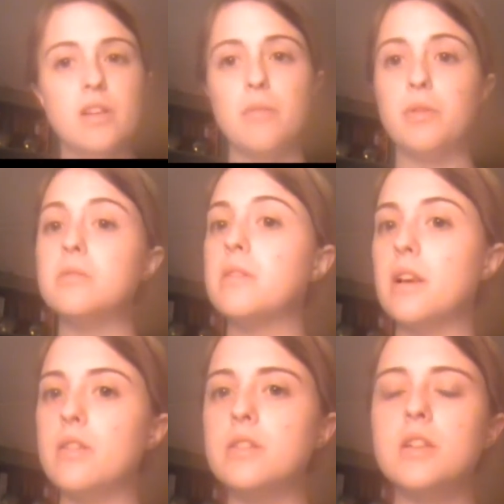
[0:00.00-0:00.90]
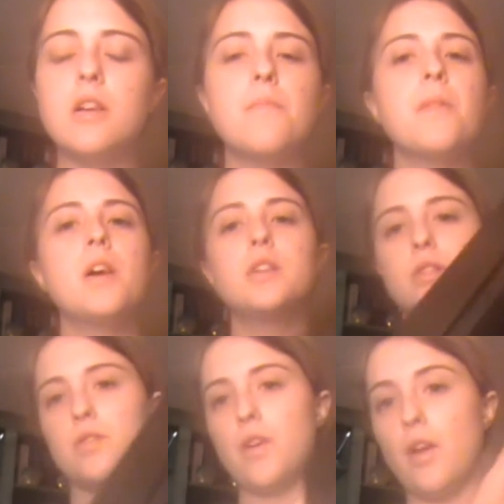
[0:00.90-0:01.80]
and put something else in there. So
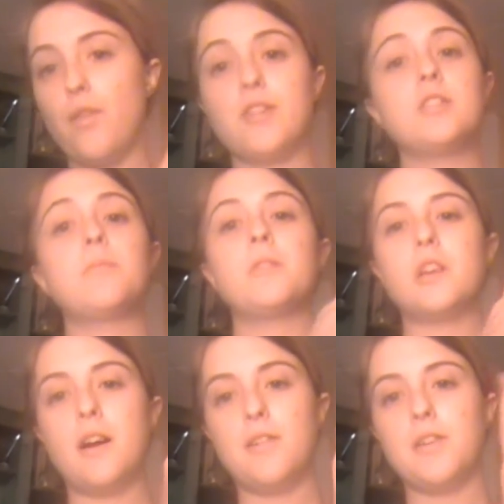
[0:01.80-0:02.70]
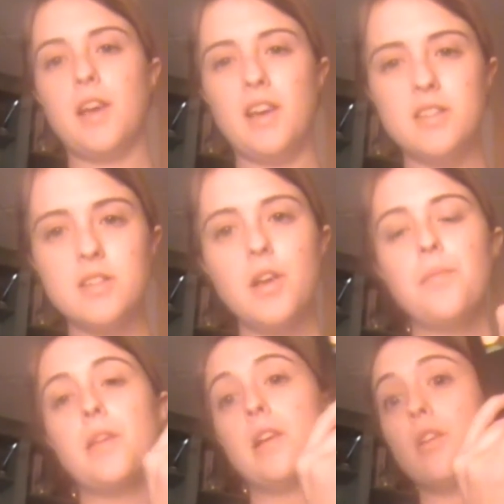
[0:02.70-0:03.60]
it's a very versatile case
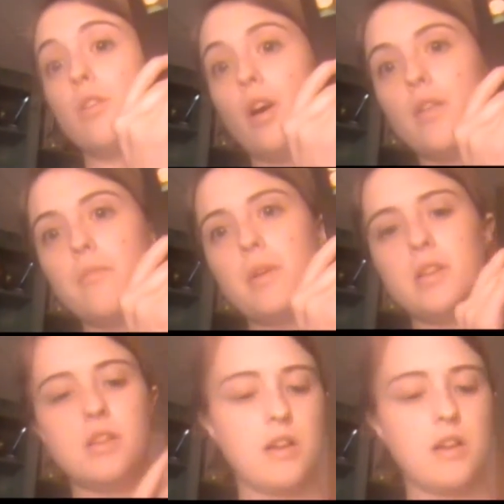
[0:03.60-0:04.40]
and a lot of amazing